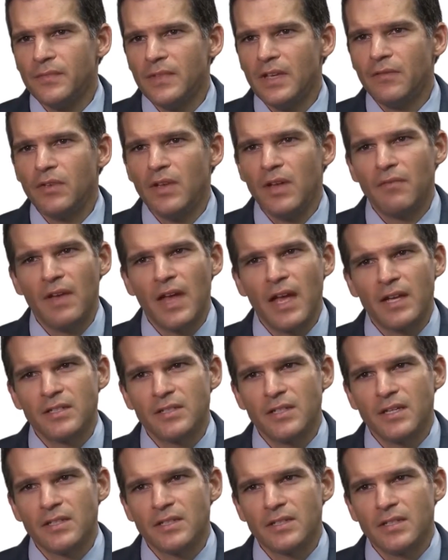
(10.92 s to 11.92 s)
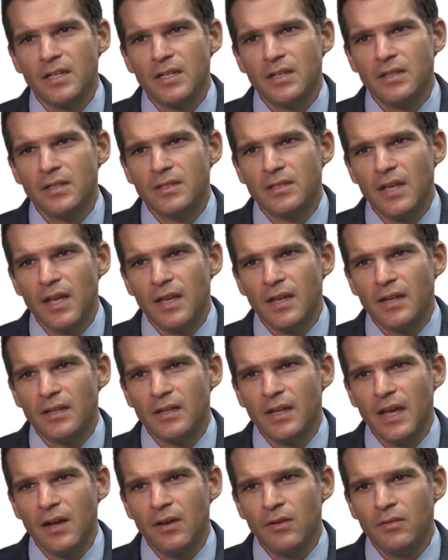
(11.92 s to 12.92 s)
If you have excess skin that's hanging
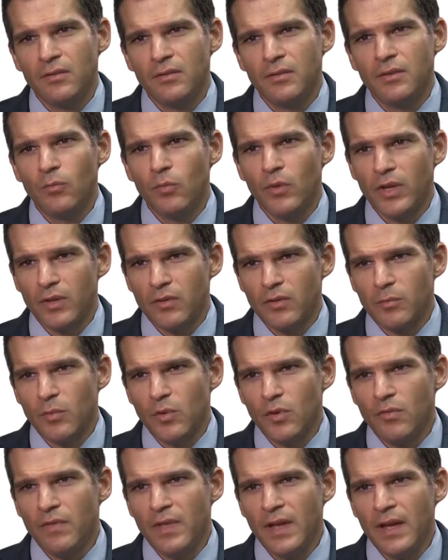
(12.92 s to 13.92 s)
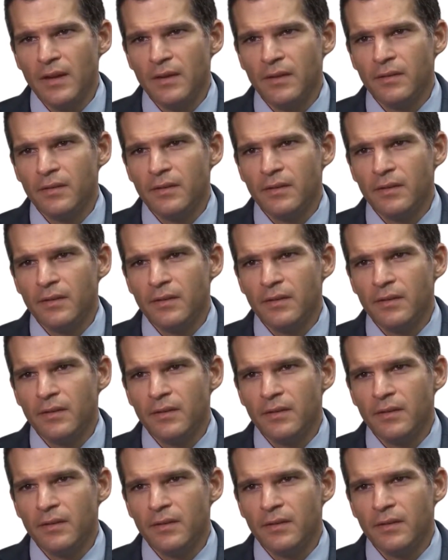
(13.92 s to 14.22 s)
down, we can remove that.